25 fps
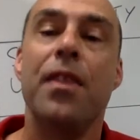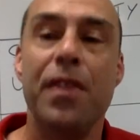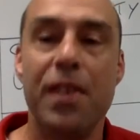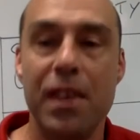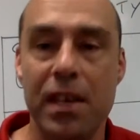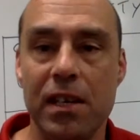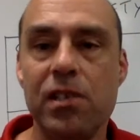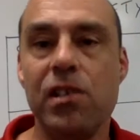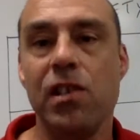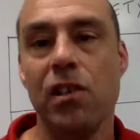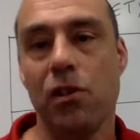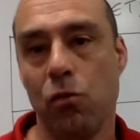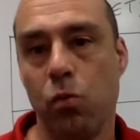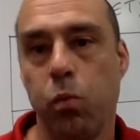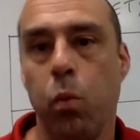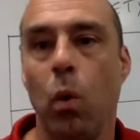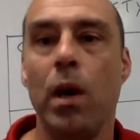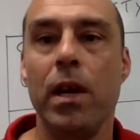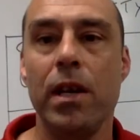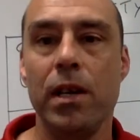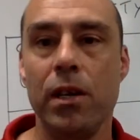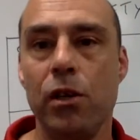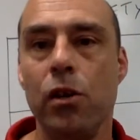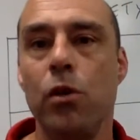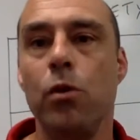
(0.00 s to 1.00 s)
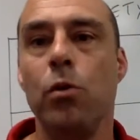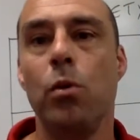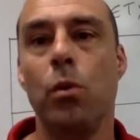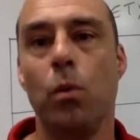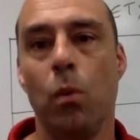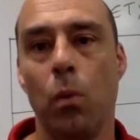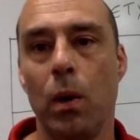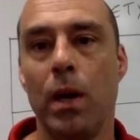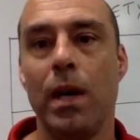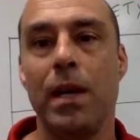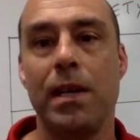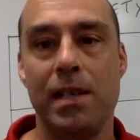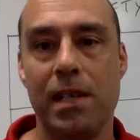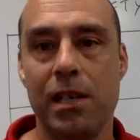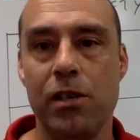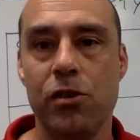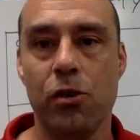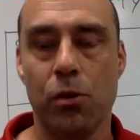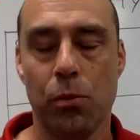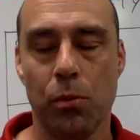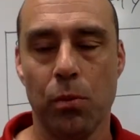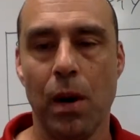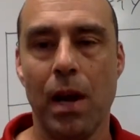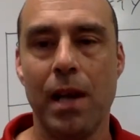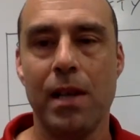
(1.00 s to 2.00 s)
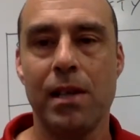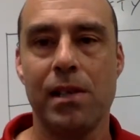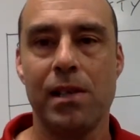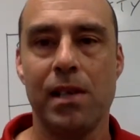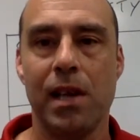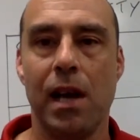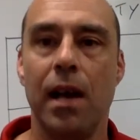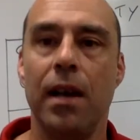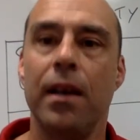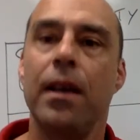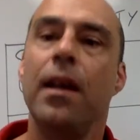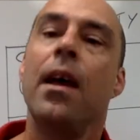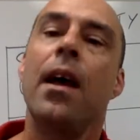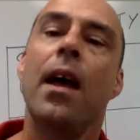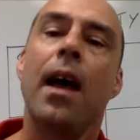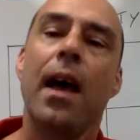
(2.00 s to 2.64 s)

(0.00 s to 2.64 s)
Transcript: this is what you what a teacher writes on,